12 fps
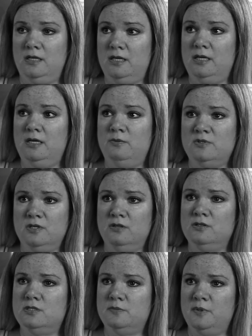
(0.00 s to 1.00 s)
He was in
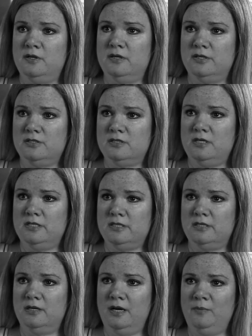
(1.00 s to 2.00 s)
good spirits. He
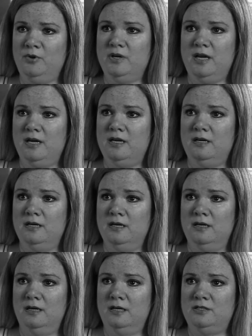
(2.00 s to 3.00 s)
said, "I'm okay.
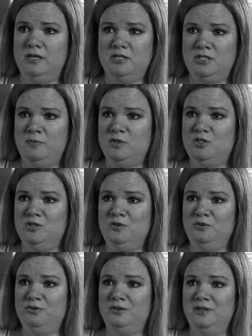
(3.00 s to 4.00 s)
Did I chip a
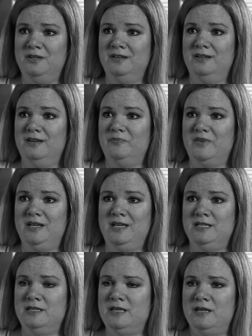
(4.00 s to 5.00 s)
tooth?" And
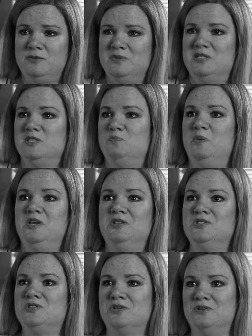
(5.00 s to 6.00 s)
that was his big
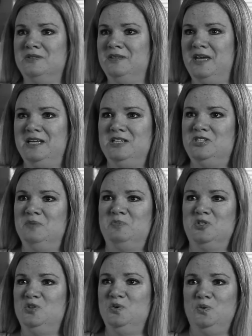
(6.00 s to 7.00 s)
concern, that he chipped
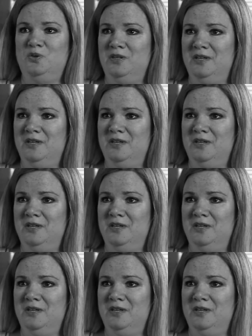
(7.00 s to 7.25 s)
a tooth.